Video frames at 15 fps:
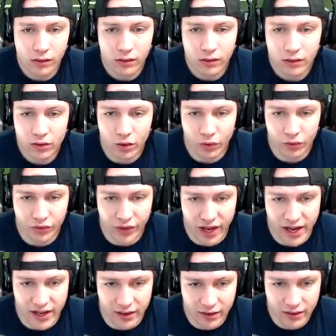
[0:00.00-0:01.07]
Golden
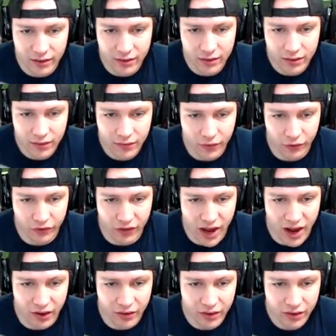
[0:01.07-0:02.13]
Tate, first
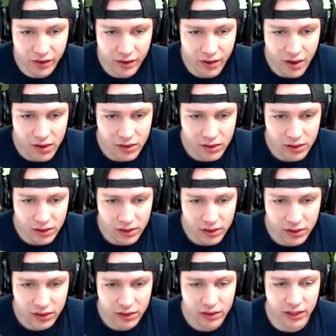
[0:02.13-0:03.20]
down,
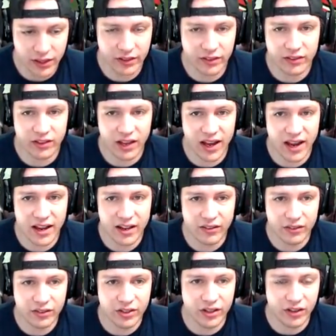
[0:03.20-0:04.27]
inside
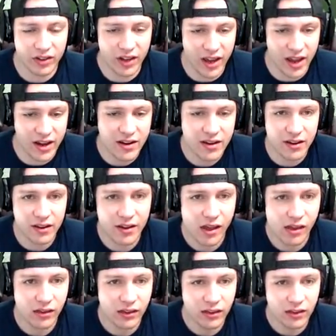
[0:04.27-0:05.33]
to the ten.
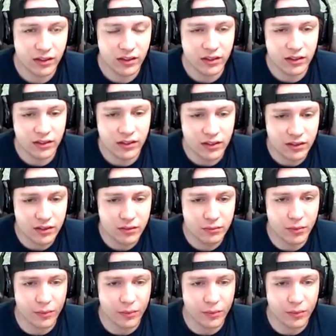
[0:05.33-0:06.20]
So we